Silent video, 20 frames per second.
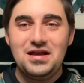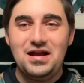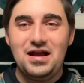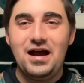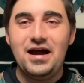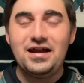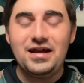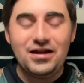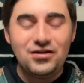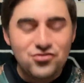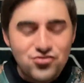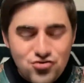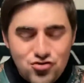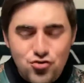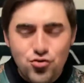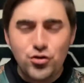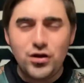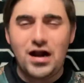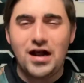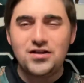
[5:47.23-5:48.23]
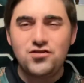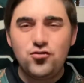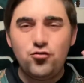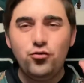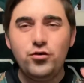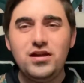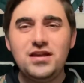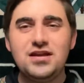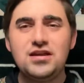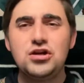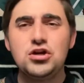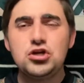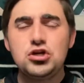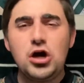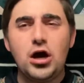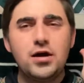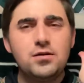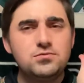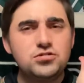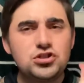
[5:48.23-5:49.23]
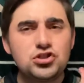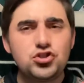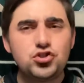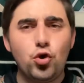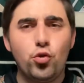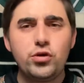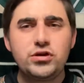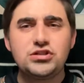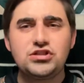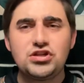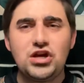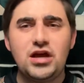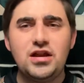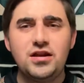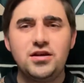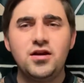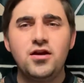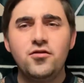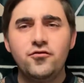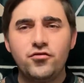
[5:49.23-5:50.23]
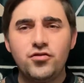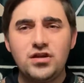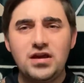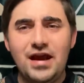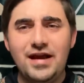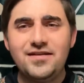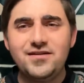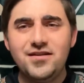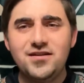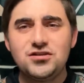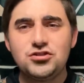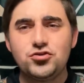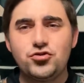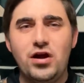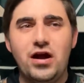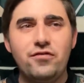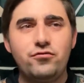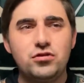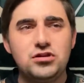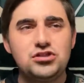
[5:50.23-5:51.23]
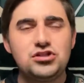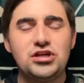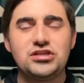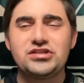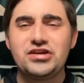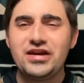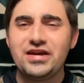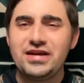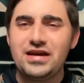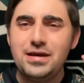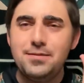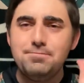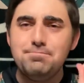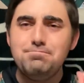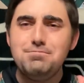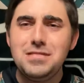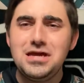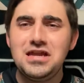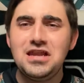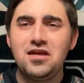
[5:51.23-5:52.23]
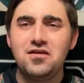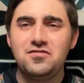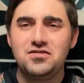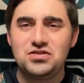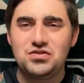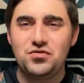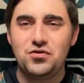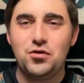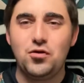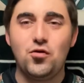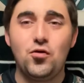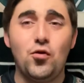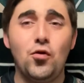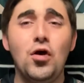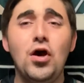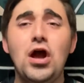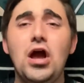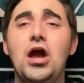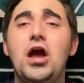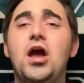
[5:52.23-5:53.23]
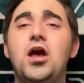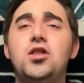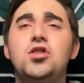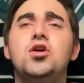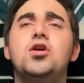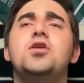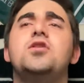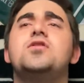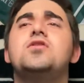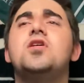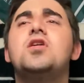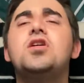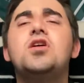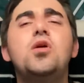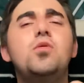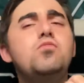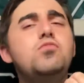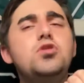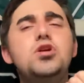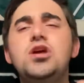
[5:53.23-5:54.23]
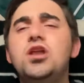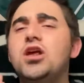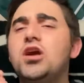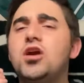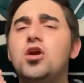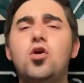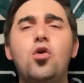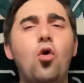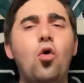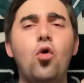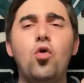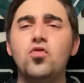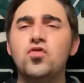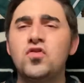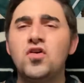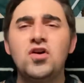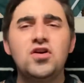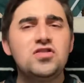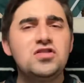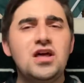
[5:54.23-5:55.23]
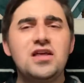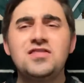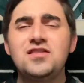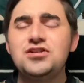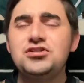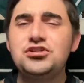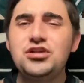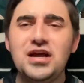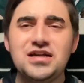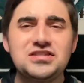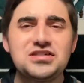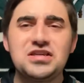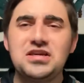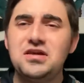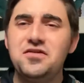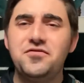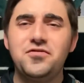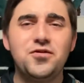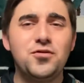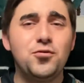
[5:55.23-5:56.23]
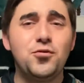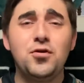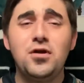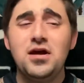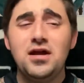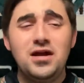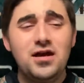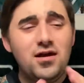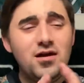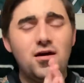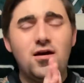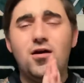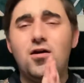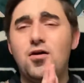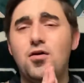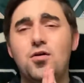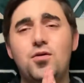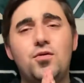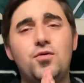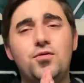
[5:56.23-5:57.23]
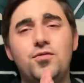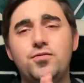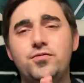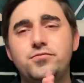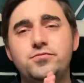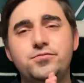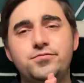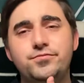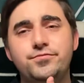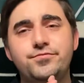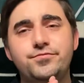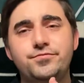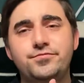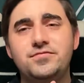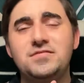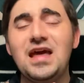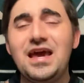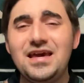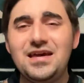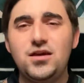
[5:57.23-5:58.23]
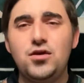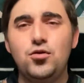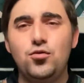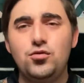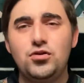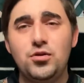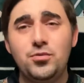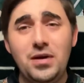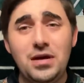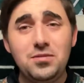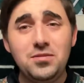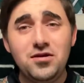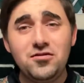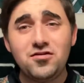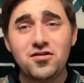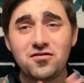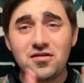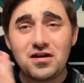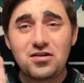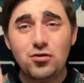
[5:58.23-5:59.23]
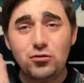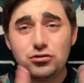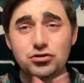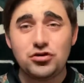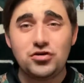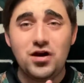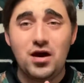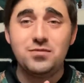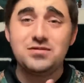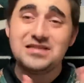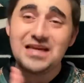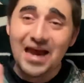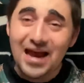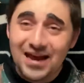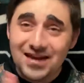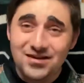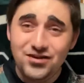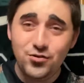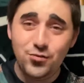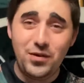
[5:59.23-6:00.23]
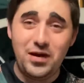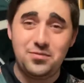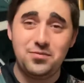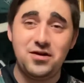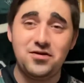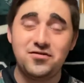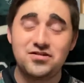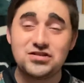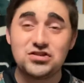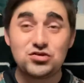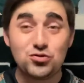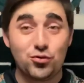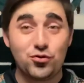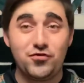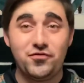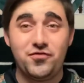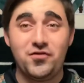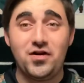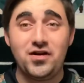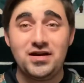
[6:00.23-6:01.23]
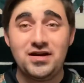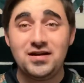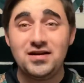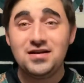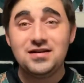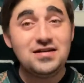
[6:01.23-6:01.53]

And I knew it. I tweeted, I am so excited for the end of this drive when the Jets kick a meaningless field goal. And the comedic gold that the Jets give you. Oh, thank you. You make me look like Nostradamus and you make me look sort of funny.